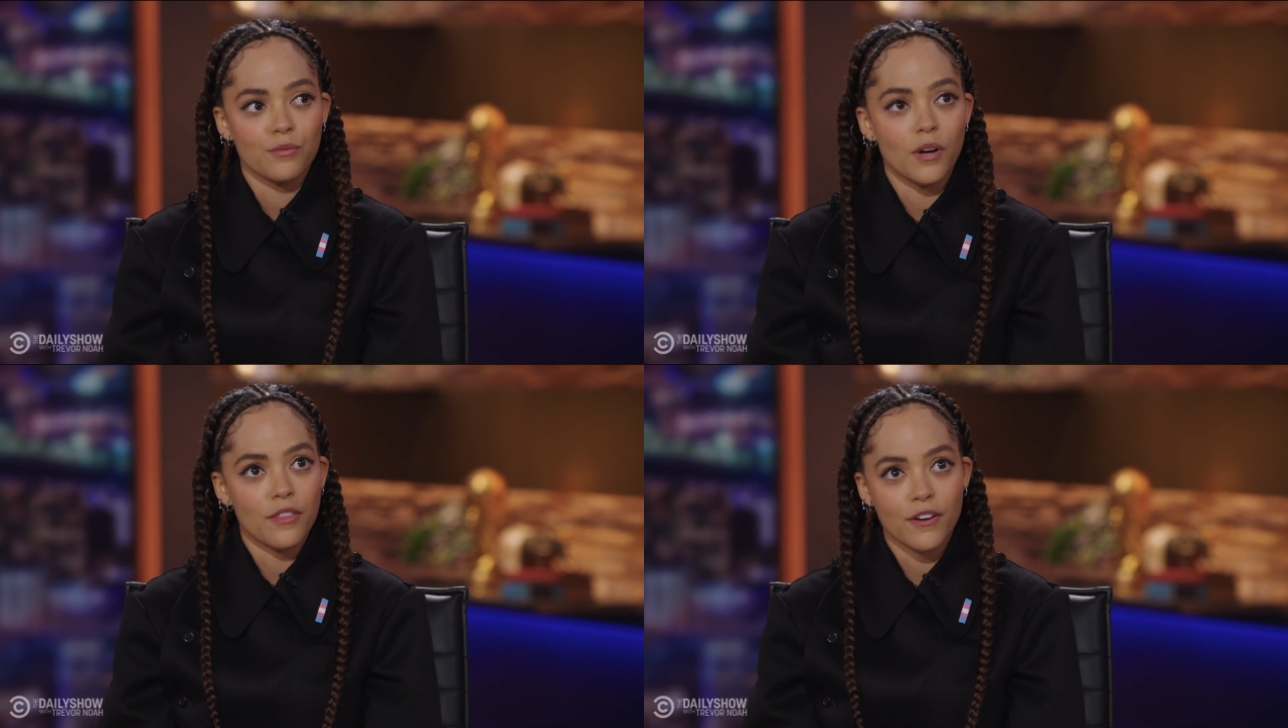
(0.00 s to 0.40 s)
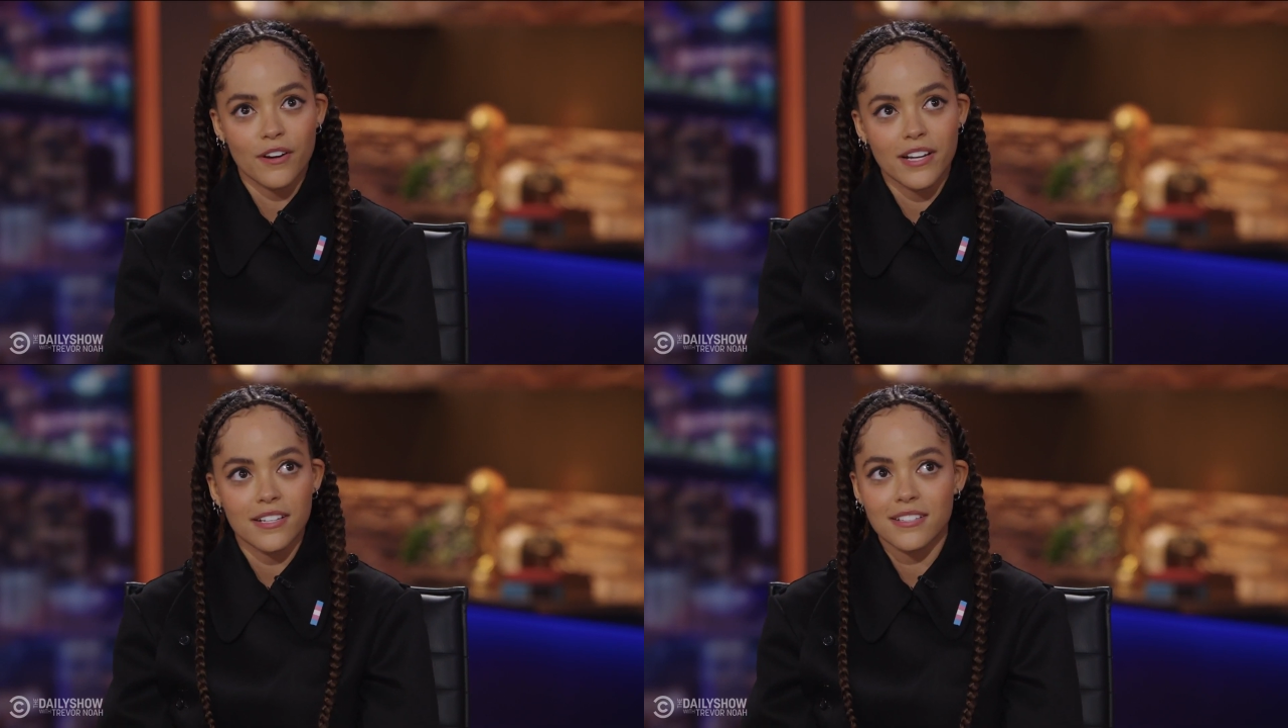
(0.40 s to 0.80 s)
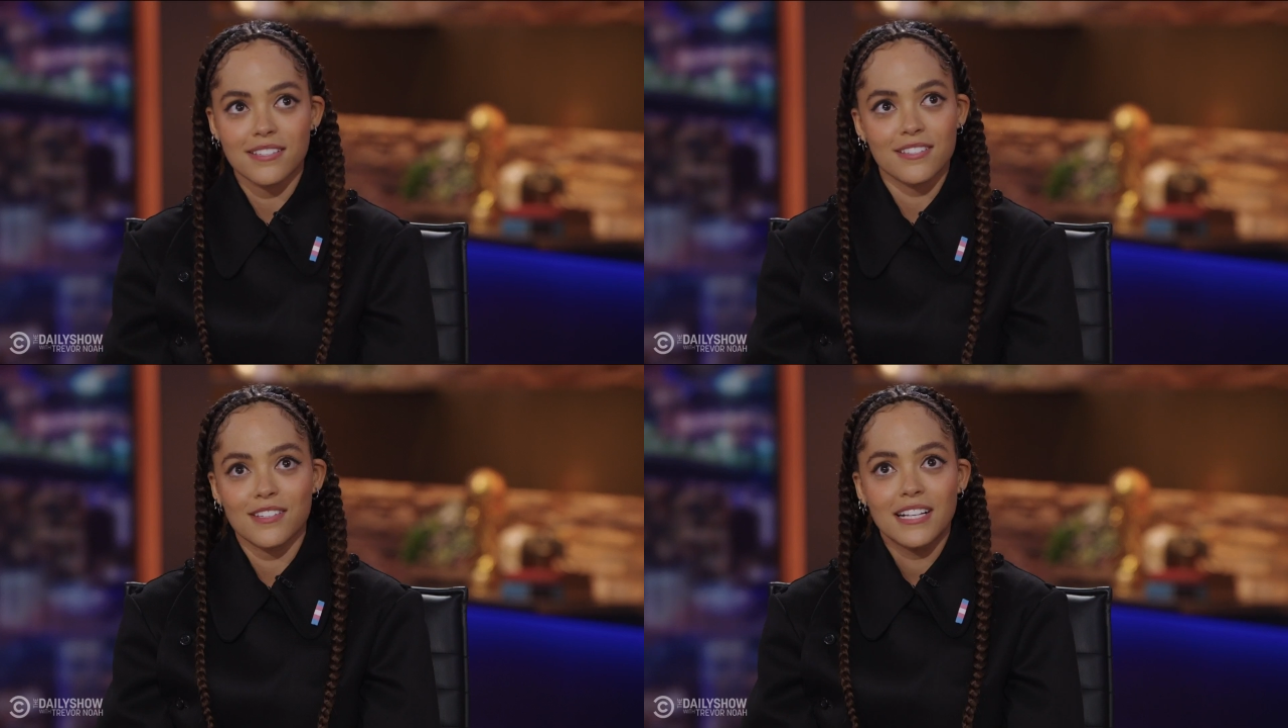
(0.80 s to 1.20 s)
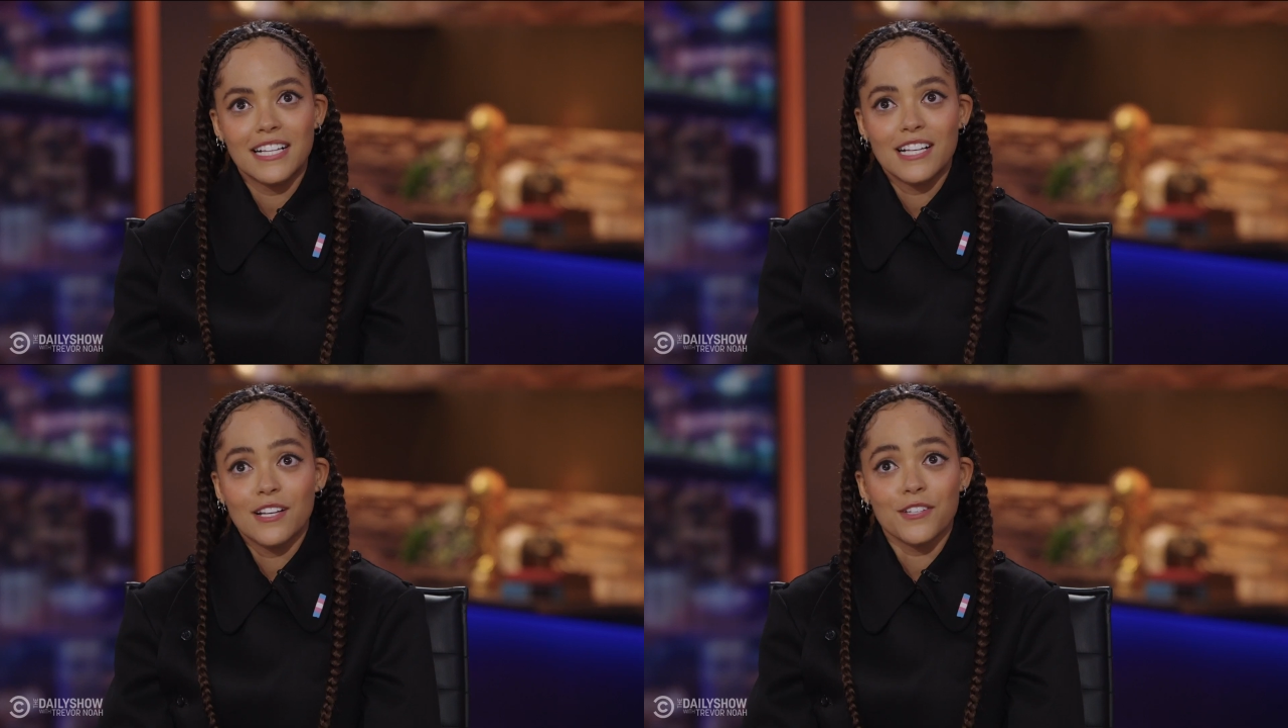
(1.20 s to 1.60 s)
Whether it's,
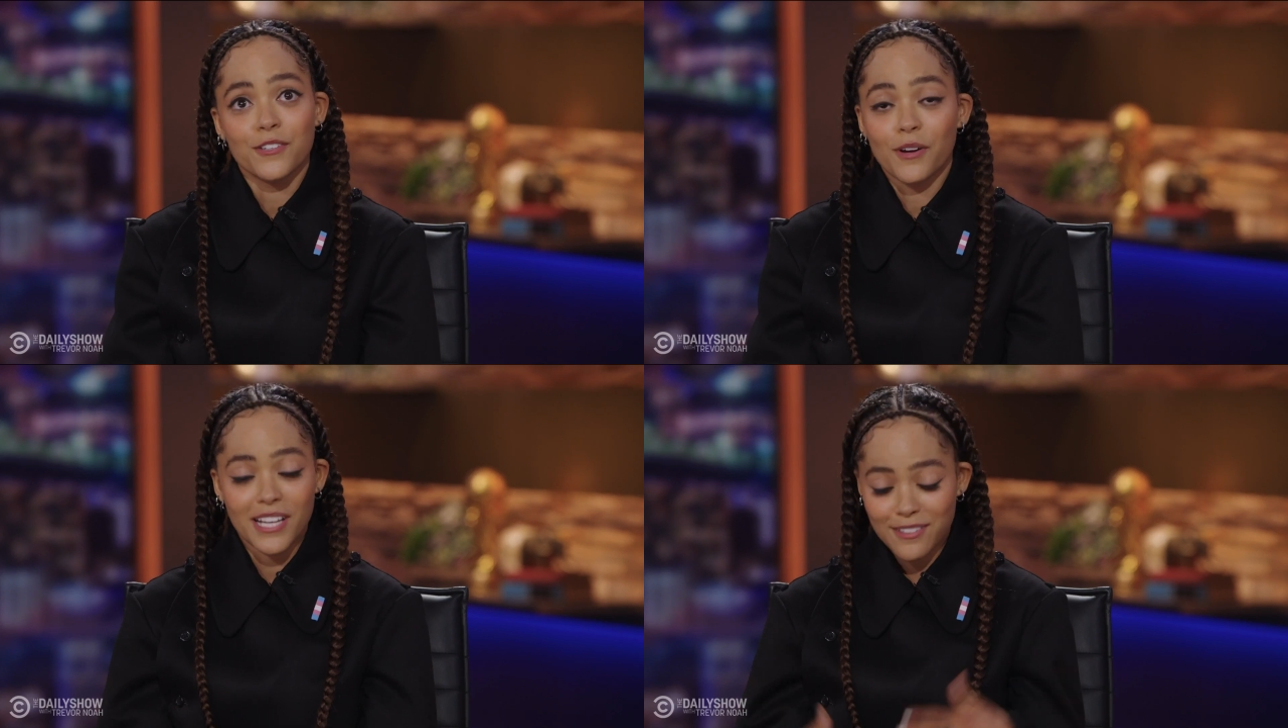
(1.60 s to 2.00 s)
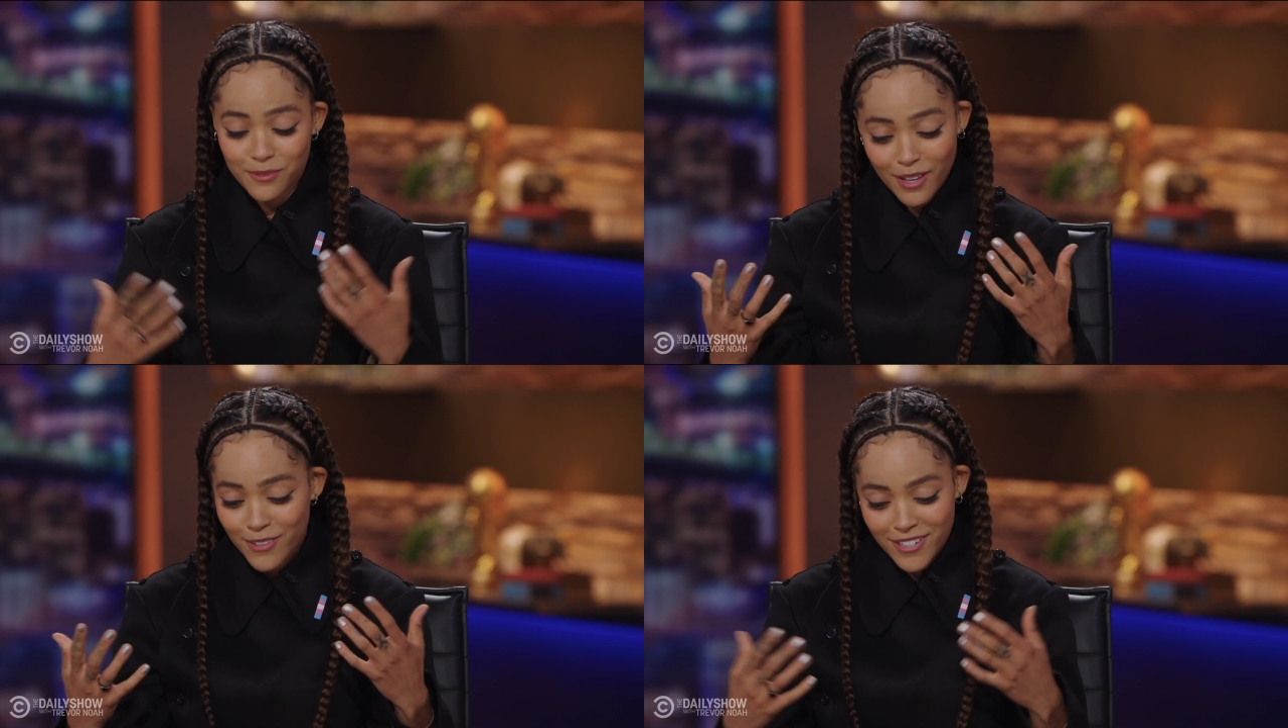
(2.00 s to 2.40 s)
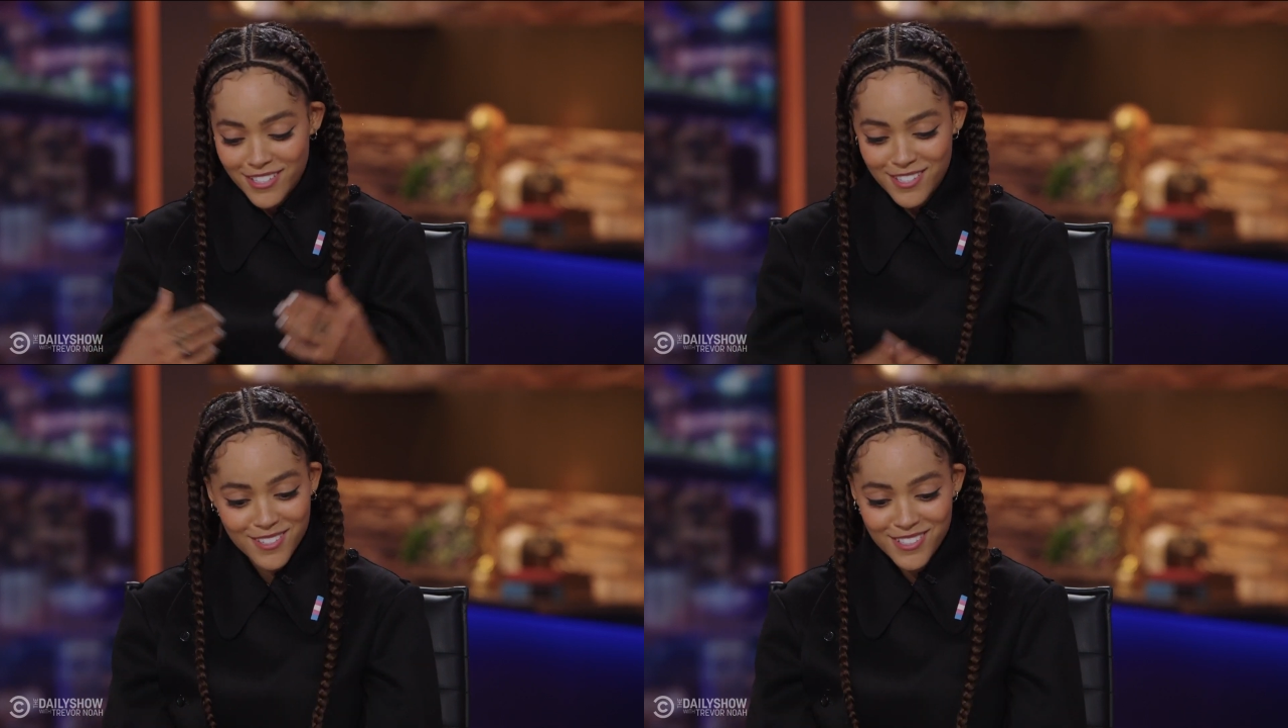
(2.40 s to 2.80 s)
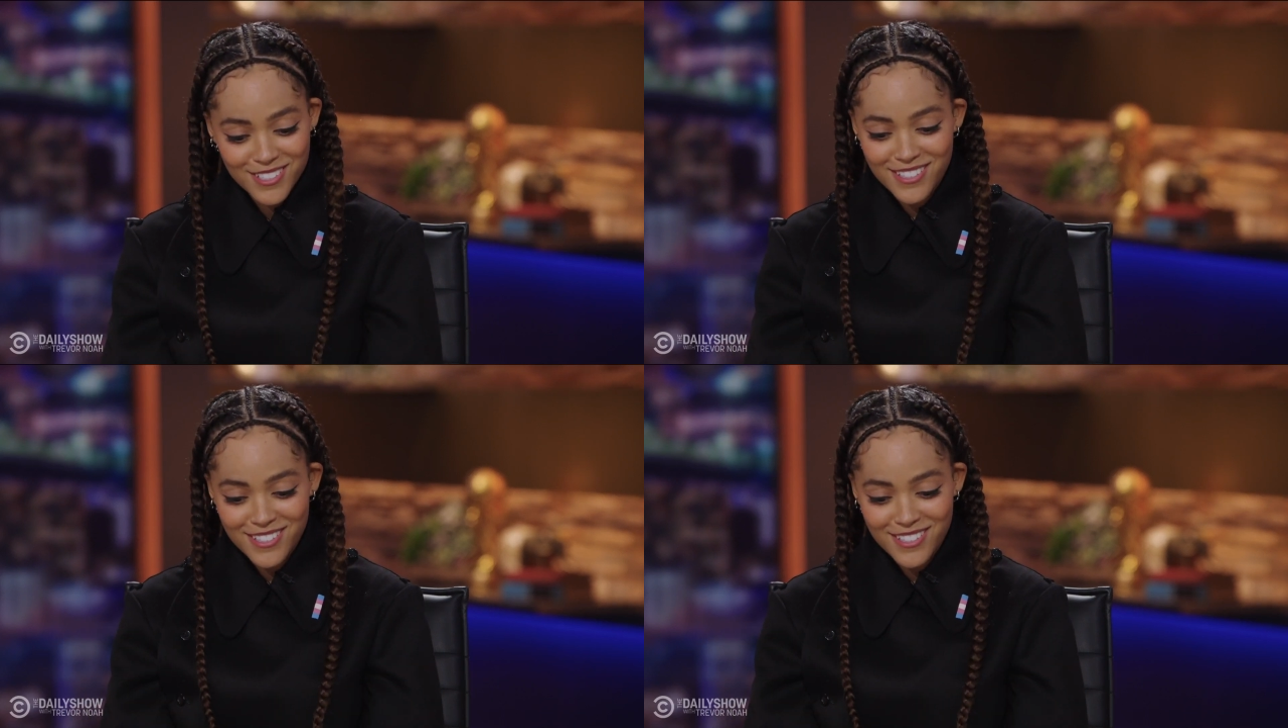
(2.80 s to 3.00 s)
you know, whether it's